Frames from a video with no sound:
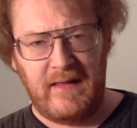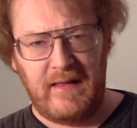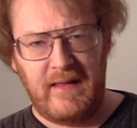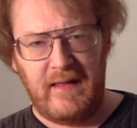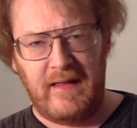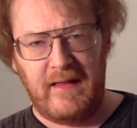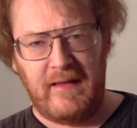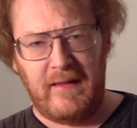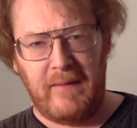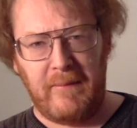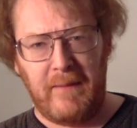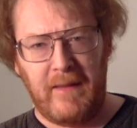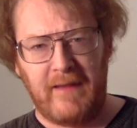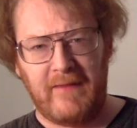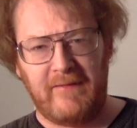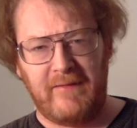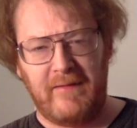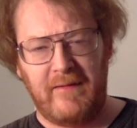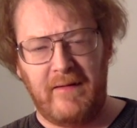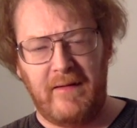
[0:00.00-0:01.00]
it, it might
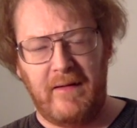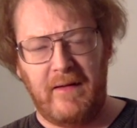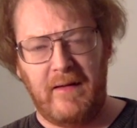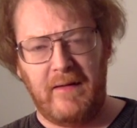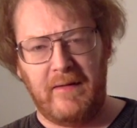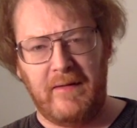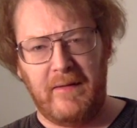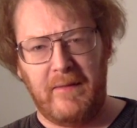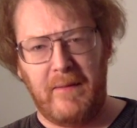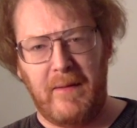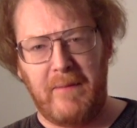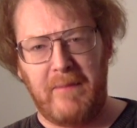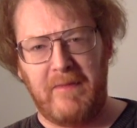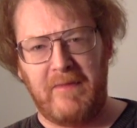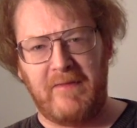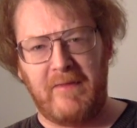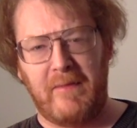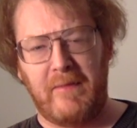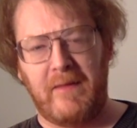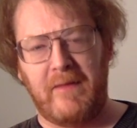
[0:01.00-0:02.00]
there might be
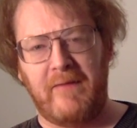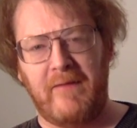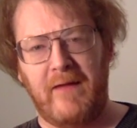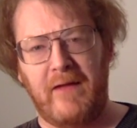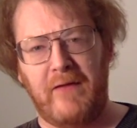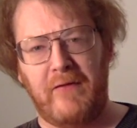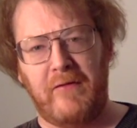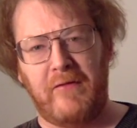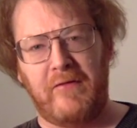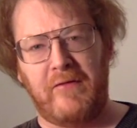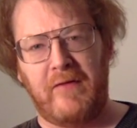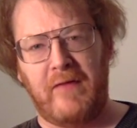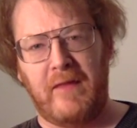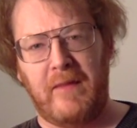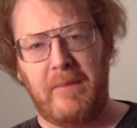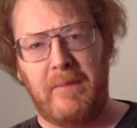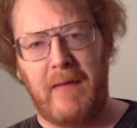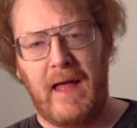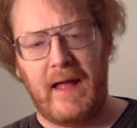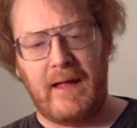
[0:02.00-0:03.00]
something of interest on the
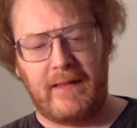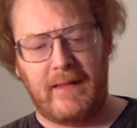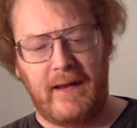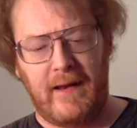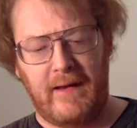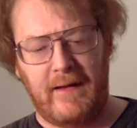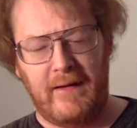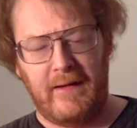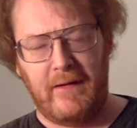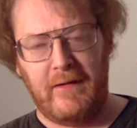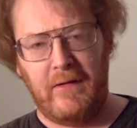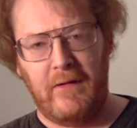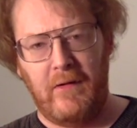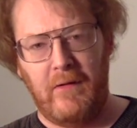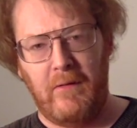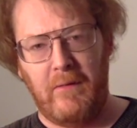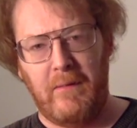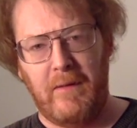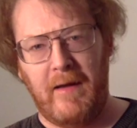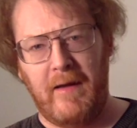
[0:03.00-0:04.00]
back that I didn't
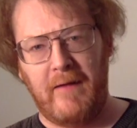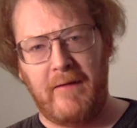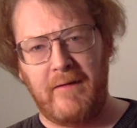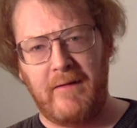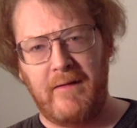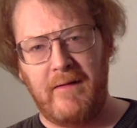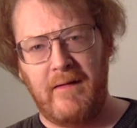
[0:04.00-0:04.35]
know about,